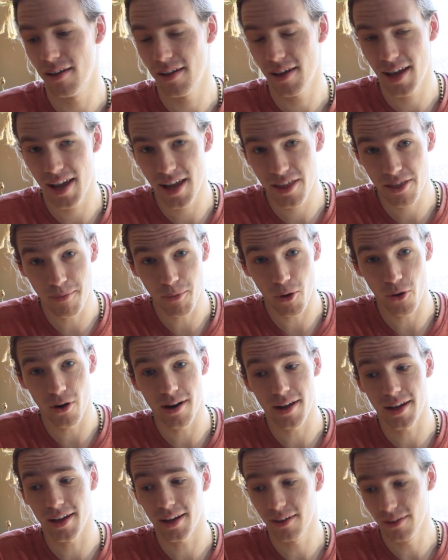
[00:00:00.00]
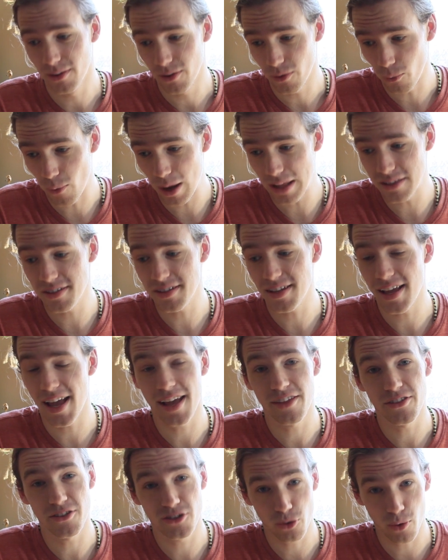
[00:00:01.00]
in the morning,
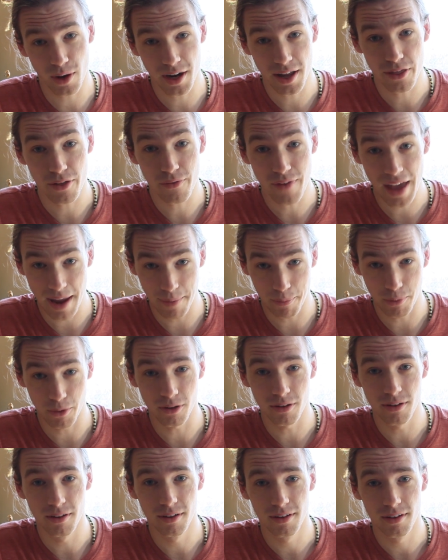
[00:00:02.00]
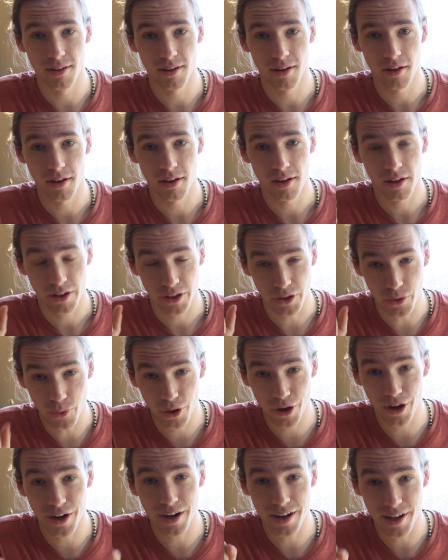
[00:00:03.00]
Wednesday, the 20th of April. You
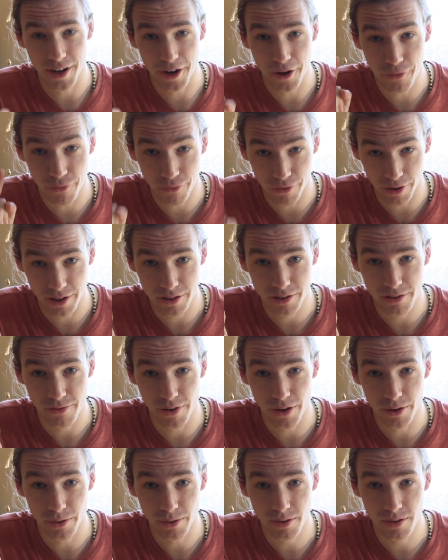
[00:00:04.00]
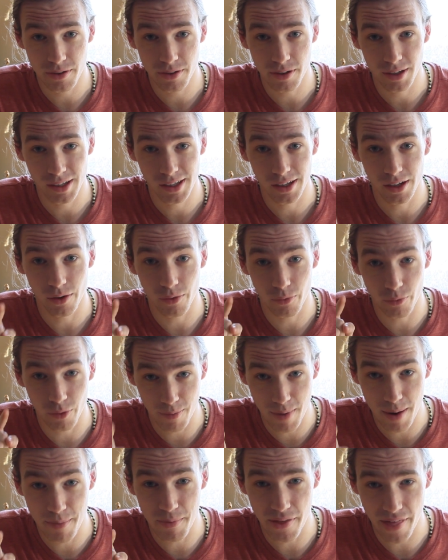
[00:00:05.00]
heard it here first, folks.
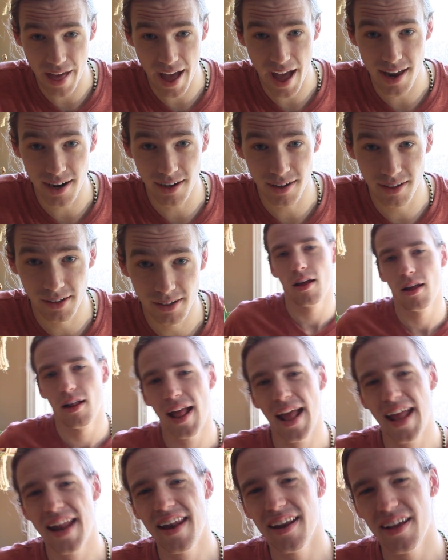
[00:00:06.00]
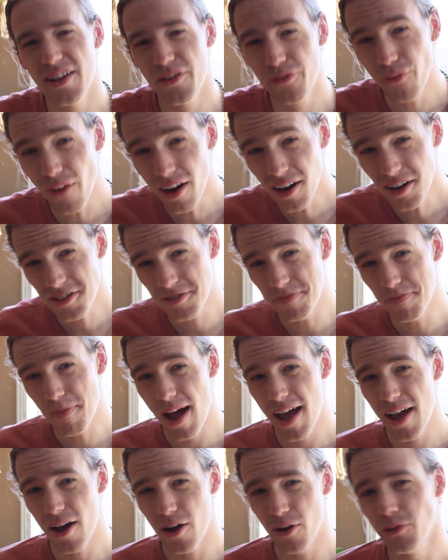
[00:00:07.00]
Remember that. And as far as
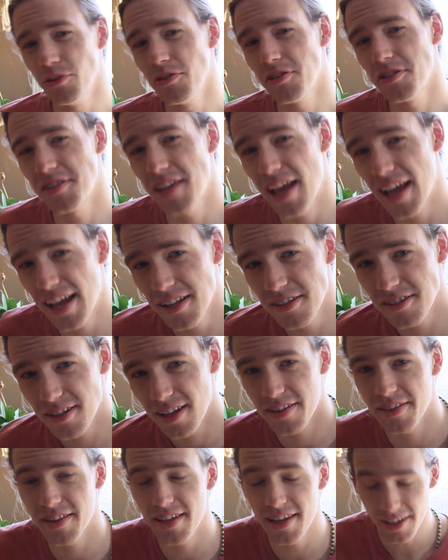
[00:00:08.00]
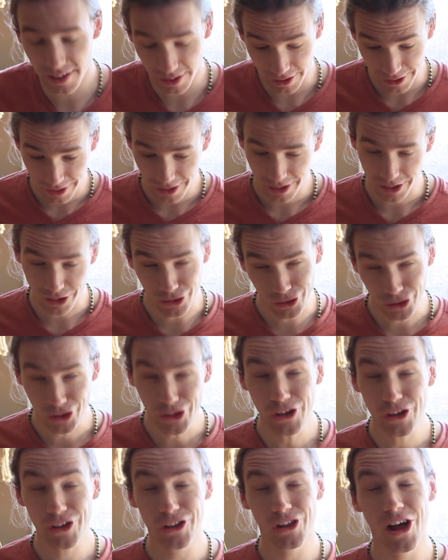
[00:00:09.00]
my own stance on the
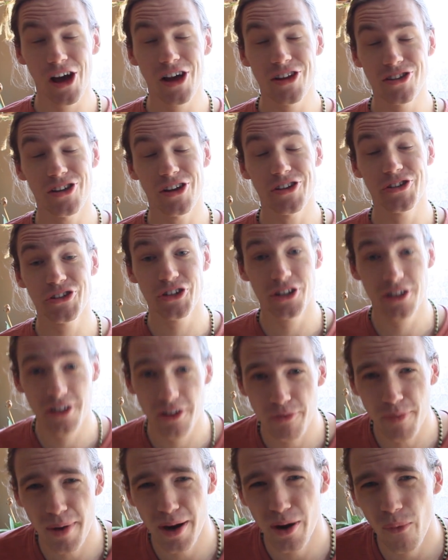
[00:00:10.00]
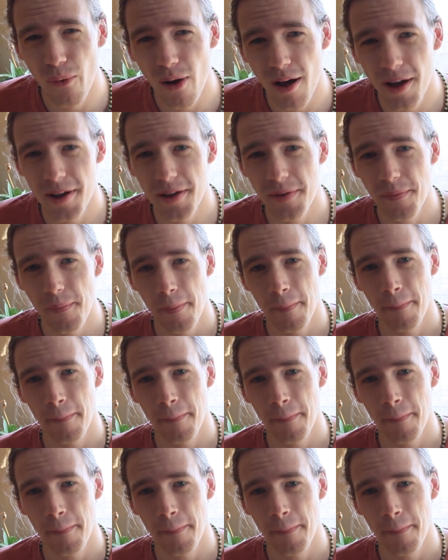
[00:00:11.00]
legalization of marijuana,